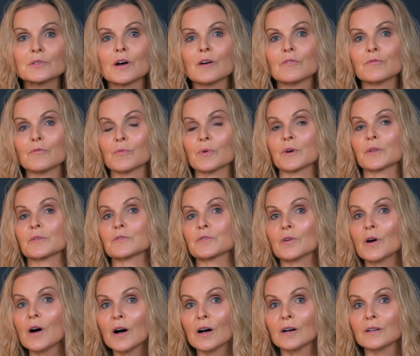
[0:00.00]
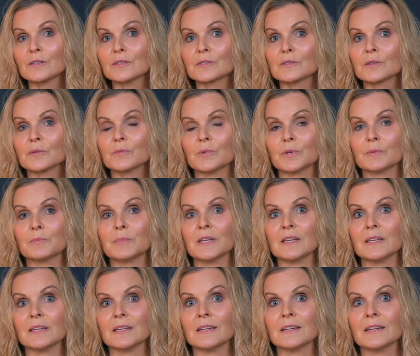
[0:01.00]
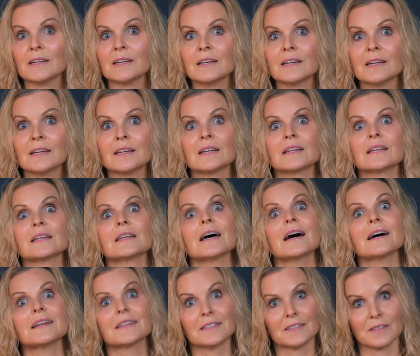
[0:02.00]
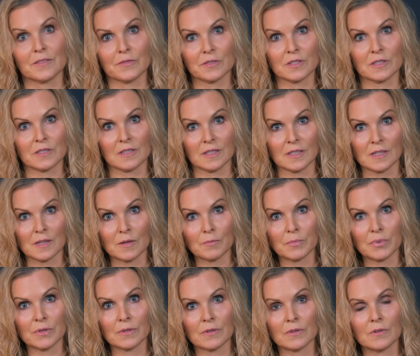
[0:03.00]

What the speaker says: of withdrawals would be not enough sleep,